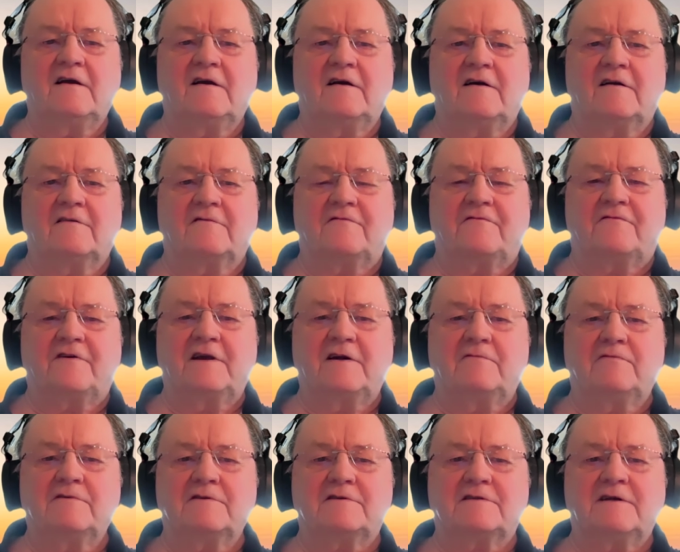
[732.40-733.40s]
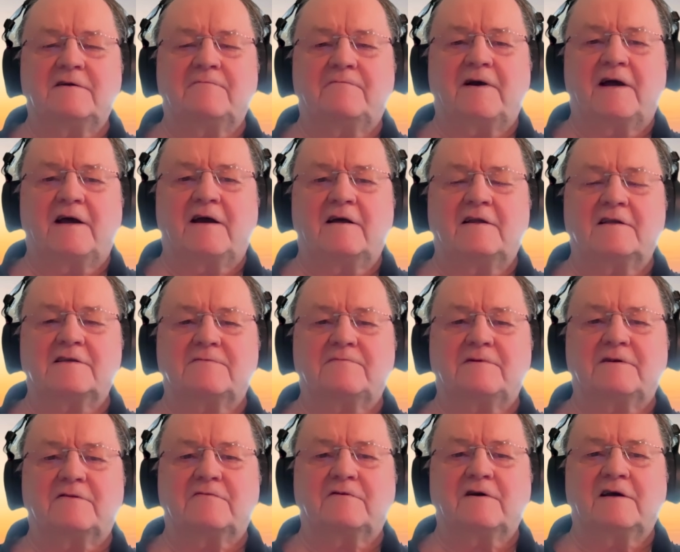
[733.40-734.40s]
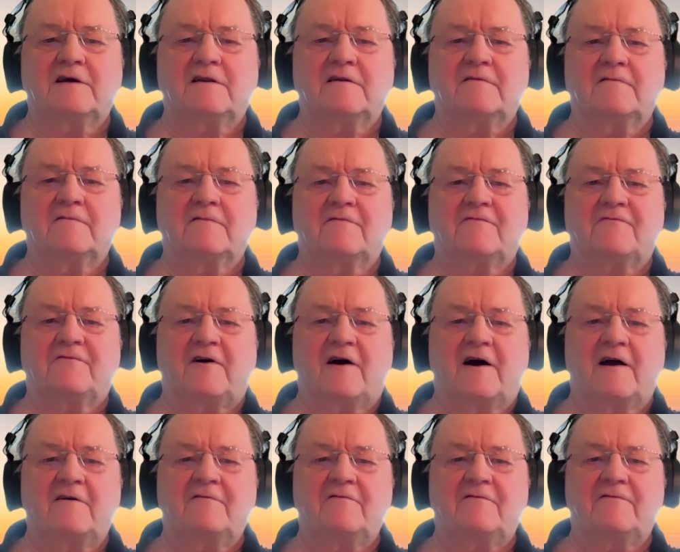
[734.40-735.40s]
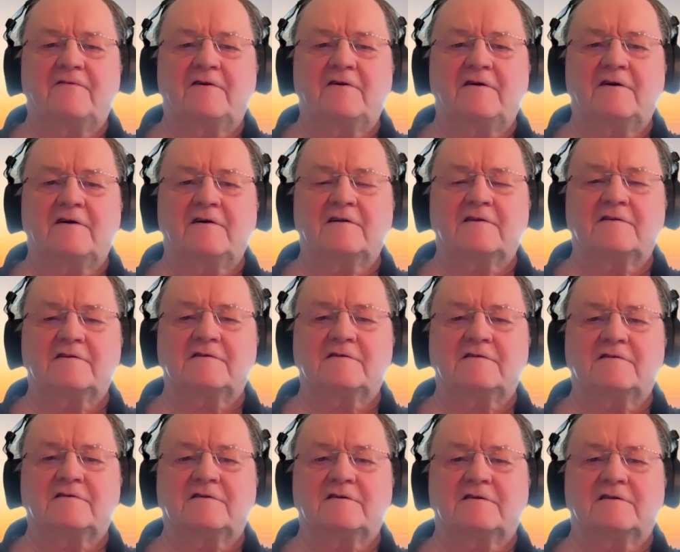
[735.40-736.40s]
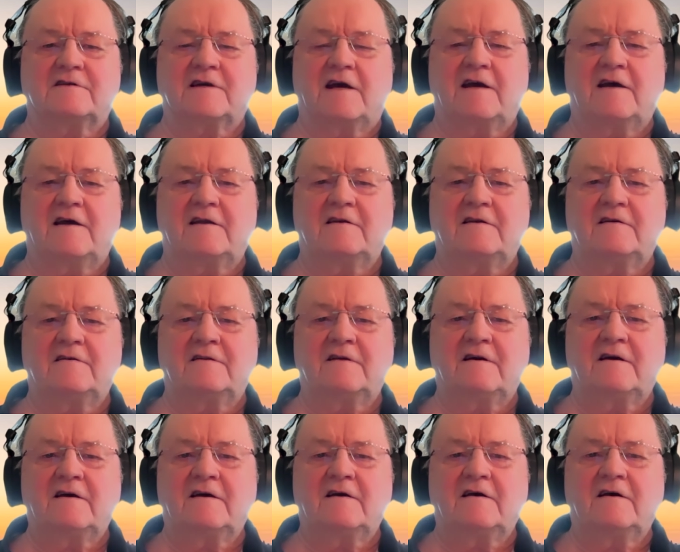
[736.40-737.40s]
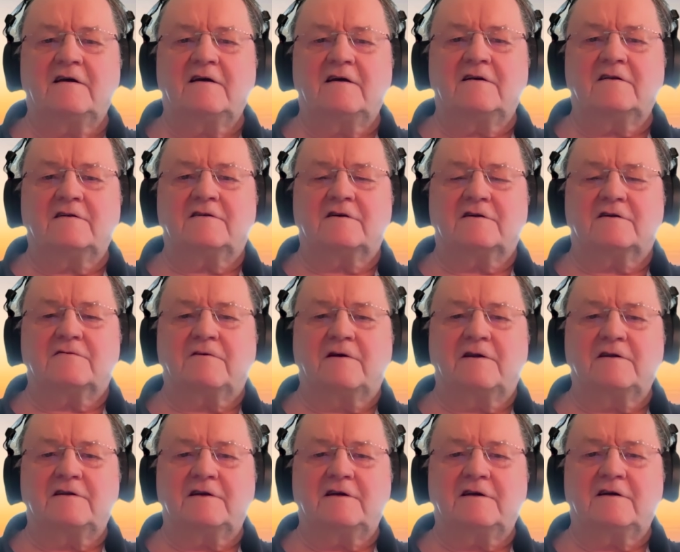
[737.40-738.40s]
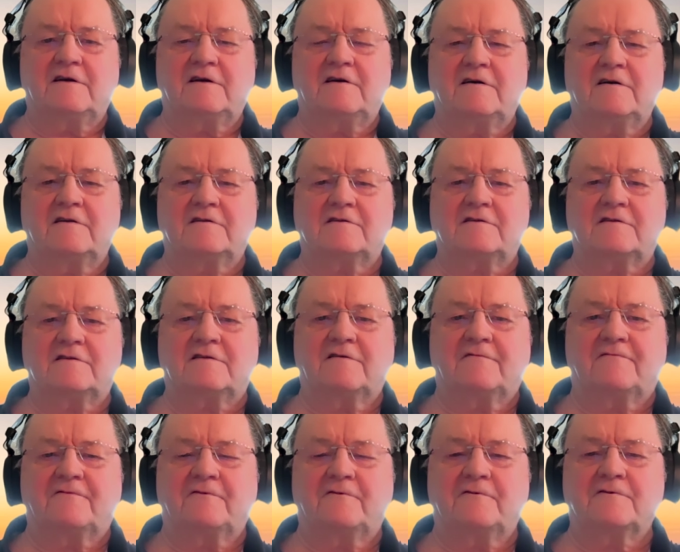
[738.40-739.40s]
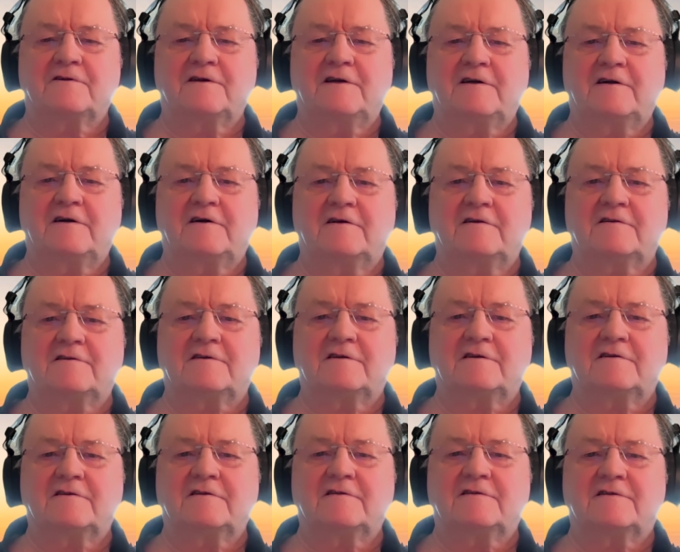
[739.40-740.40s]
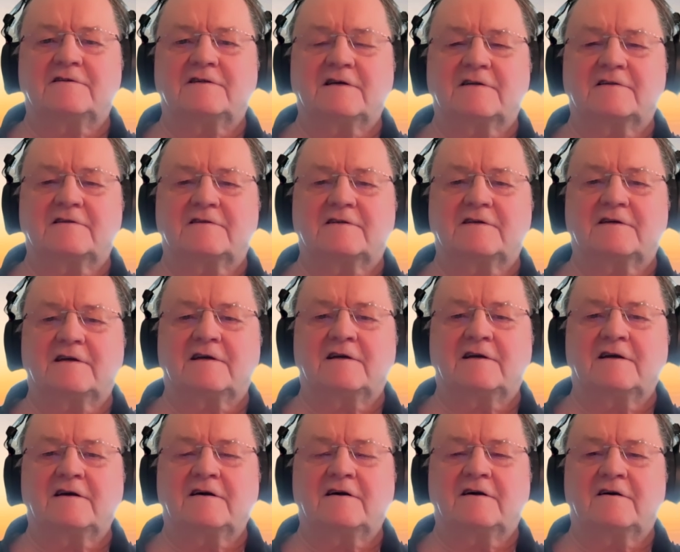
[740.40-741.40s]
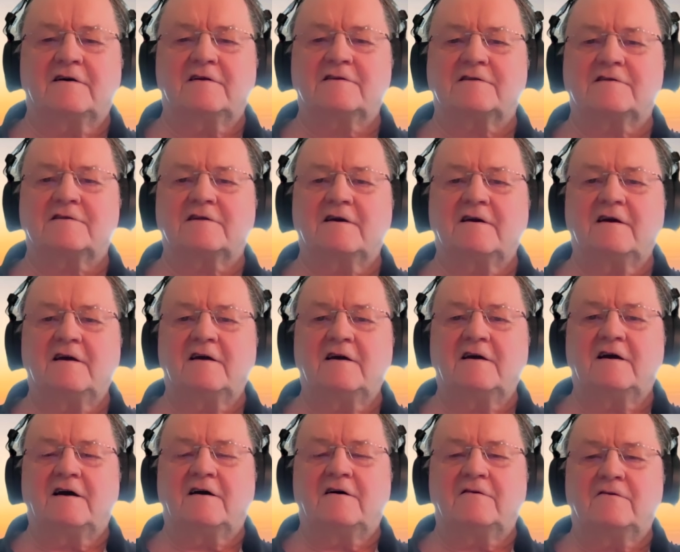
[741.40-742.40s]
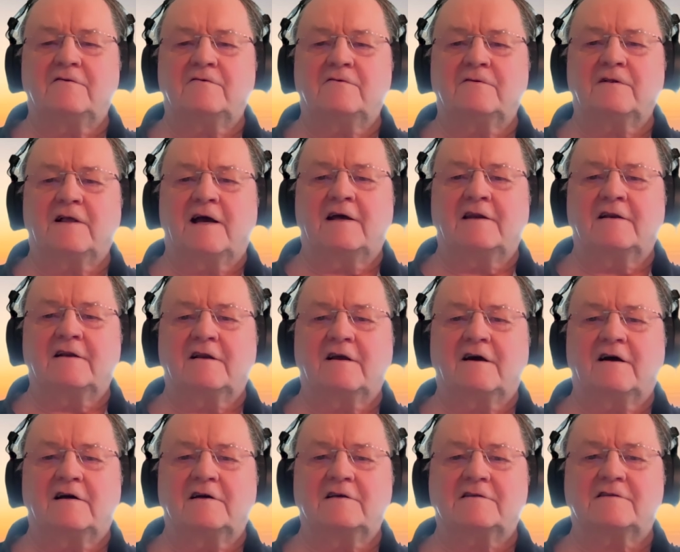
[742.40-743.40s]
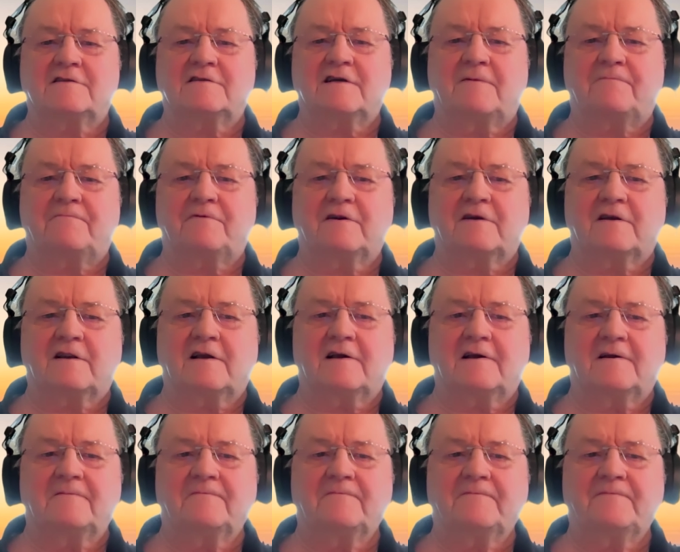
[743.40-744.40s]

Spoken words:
And frequency bands between 5 hertz to 10 to 20 hertz to 40 hertz and to 60 hertz are all analyzed separately.